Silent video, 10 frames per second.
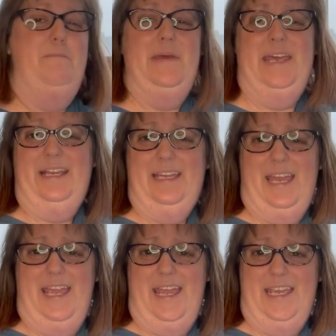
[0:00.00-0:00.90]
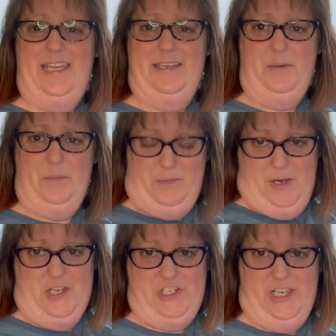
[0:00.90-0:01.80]
pick a
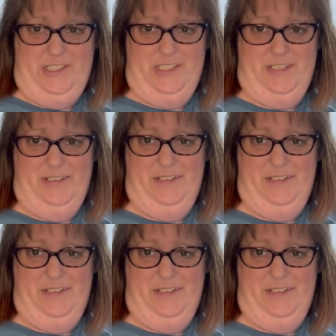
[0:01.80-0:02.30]
project